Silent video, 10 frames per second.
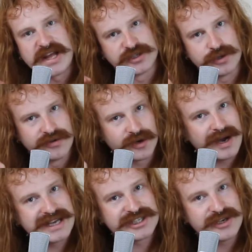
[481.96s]
And so it
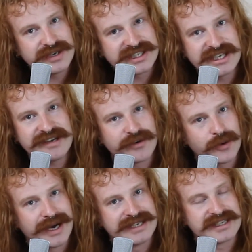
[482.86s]
requires unity, it
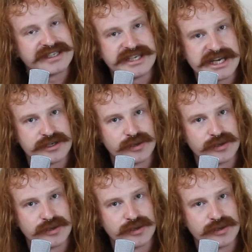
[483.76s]
requires international